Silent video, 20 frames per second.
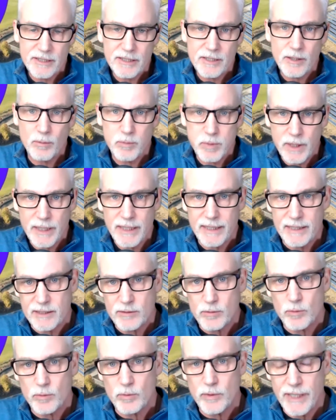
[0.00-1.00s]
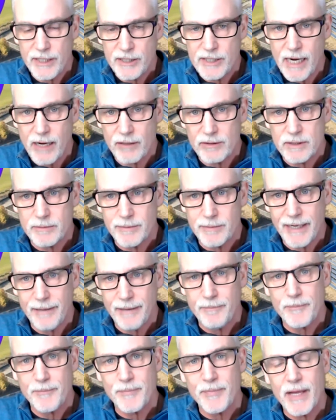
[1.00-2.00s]
So please reach out to
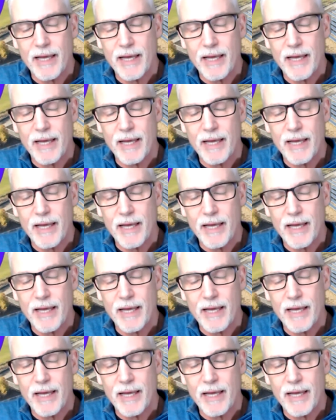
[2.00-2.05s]
me